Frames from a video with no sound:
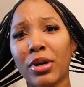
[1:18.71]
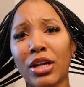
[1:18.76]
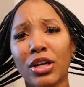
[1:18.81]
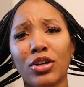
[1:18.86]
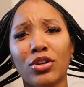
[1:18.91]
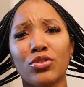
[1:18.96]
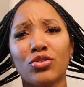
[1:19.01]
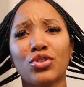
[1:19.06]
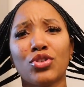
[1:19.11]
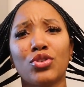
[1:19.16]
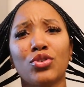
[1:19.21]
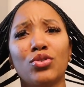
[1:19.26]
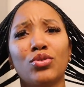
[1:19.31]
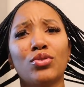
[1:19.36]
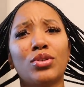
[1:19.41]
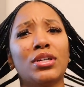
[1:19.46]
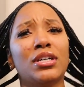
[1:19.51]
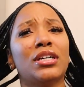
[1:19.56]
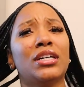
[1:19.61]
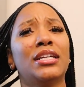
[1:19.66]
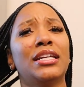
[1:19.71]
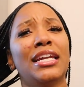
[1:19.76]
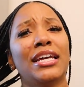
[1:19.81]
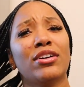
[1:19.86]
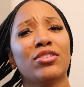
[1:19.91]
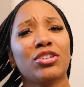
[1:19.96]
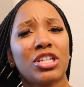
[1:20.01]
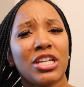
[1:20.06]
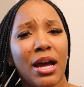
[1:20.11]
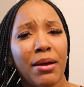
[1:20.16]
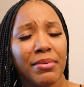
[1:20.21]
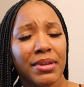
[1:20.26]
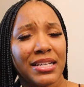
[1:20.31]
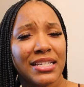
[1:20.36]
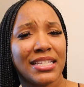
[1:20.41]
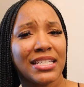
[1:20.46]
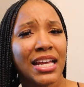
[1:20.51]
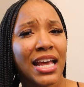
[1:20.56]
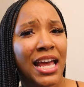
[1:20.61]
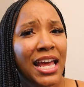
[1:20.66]
gonna go to the nail shop
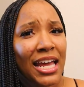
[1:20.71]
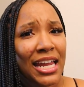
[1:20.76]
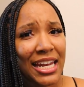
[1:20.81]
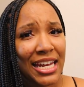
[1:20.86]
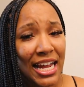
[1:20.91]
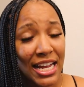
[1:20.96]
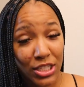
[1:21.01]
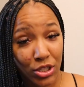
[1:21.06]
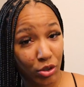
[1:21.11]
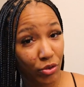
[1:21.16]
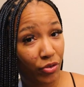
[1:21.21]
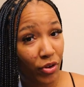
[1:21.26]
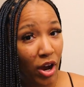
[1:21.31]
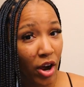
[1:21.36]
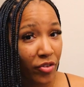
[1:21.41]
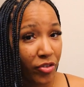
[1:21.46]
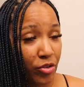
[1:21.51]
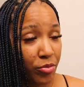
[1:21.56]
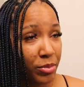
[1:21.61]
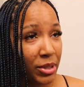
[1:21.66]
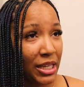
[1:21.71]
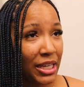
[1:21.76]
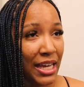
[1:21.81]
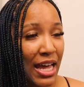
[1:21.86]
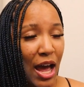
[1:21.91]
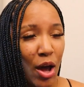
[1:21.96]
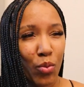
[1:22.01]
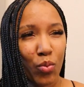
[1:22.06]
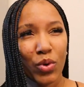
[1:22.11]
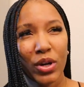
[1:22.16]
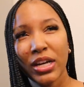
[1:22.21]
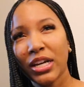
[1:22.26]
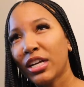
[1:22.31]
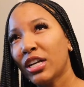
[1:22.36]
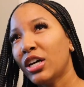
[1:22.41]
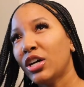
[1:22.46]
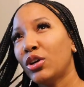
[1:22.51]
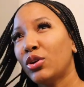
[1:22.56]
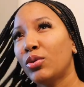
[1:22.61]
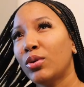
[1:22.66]
that's not too far from me. I would
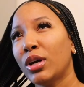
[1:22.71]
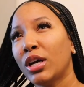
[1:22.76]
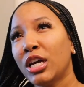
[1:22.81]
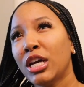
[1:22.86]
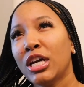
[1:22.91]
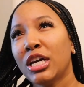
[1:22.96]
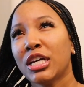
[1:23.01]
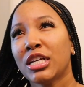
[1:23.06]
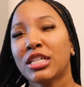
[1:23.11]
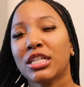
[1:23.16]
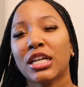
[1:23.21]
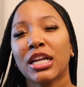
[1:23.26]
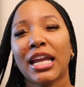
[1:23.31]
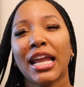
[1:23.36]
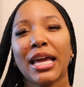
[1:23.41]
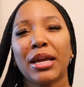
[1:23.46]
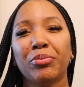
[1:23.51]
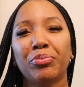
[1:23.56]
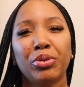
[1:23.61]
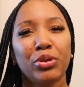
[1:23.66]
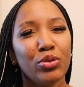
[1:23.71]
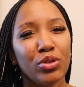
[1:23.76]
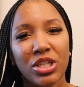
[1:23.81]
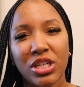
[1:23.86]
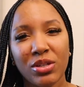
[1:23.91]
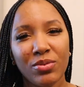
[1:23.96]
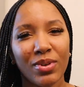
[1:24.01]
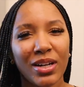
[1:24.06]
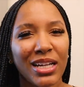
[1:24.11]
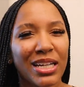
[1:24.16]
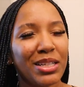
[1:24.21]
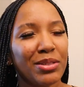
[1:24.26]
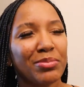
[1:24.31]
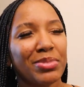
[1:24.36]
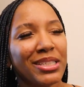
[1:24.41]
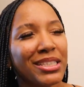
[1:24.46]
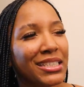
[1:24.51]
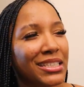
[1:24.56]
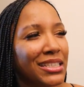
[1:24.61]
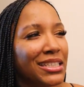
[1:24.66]
go to the like bougie one,
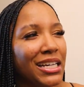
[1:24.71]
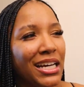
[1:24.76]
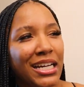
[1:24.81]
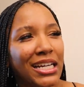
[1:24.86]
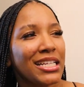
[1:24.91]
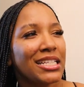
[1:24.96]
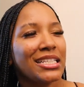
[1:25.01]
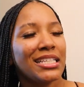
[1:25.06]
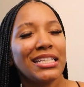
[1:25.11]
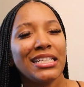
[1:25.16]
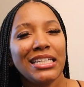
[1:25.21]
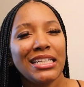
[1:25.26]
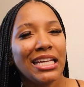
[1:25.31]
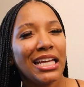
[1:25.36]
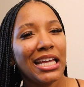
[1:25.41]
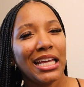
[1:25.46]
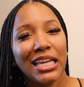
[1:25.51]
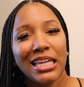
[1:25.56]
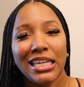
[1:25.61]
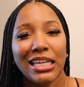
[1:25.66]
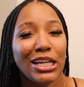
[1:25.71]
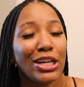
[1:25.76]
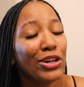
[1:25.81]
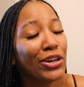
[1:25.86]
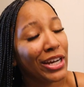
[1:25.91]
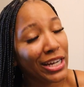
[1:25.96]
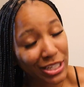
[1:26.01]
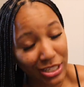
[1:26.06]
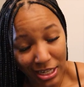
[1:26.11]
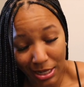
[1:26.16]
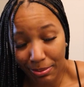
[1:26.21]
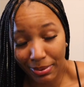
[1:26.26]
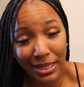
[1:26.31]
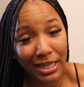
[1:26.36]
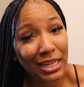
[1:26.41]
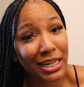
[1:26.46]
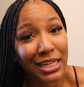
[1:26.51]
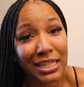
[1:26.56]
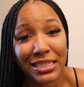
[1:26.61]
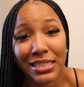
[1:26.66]
but honestly your girl ain't trying to pay
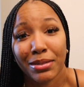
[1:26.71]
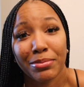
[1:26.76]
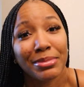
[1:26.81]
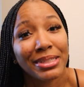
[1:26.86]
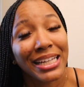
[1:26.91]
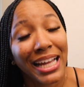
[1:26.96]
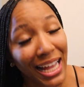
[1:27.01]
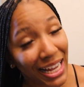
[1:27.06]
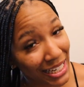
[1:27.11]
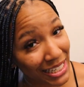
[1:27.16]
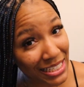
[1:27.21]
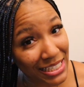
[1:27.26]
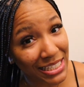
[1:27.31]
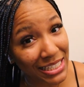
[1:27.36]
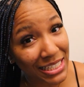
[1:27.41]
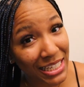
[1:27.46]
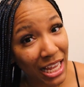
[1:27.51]
$100 something.